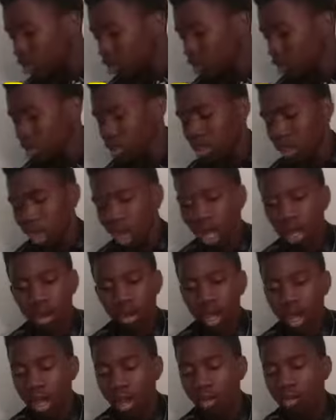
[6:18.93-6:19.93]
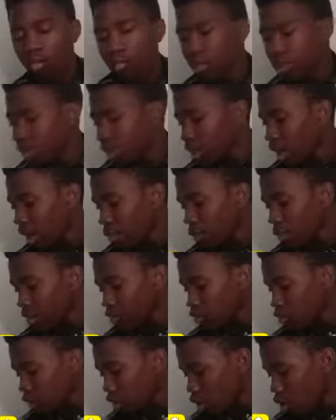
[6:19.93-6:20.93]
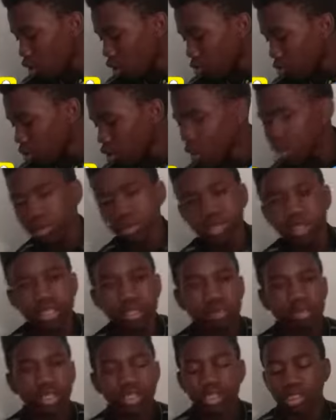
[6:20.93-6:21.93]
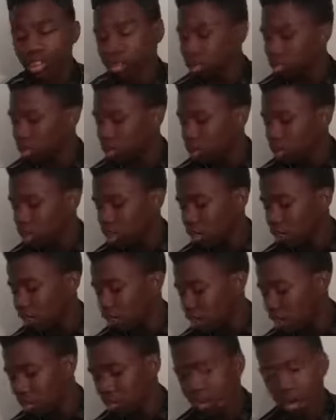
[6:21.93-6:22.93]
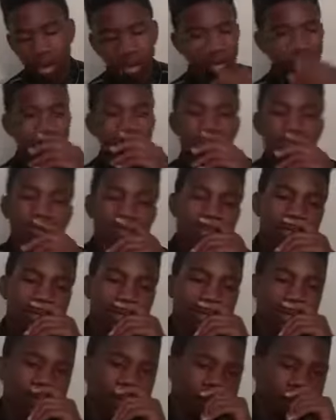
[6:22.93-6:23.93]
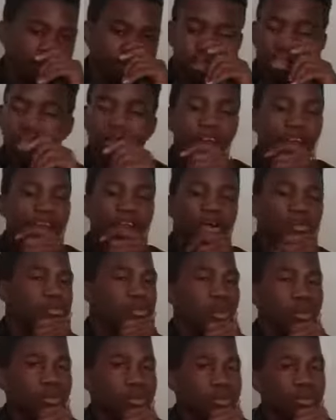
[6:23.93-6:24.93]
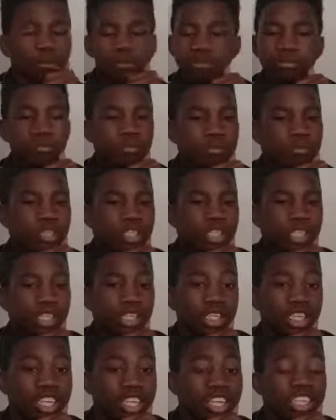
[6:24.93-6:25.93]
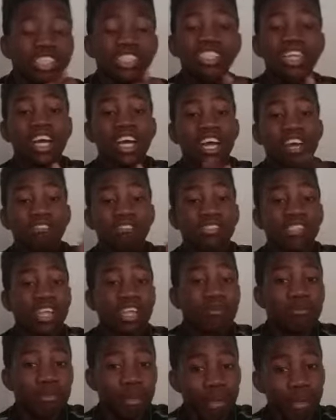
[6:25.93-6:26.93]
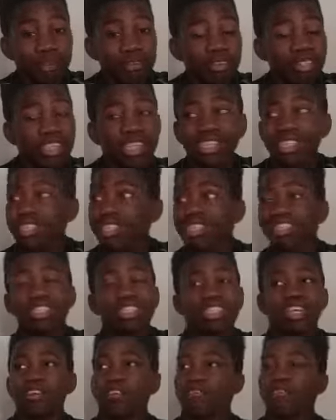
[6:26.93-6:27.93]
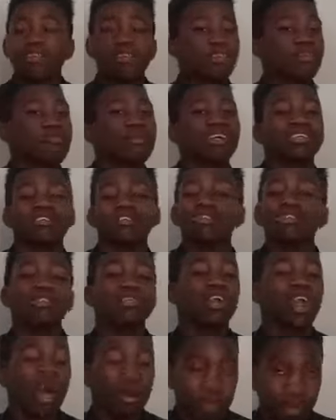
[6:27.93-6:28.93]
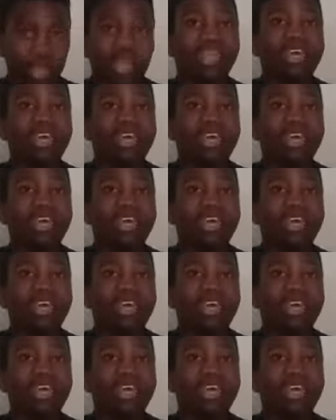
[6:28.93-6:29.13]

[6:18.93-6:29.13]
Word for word: Then I I don't mess I mess with Logan Paul's music, but it's everyday, bro. Not no more, bro. It's not everyday, bro. With that Disney Channel flow, you might as well drop it.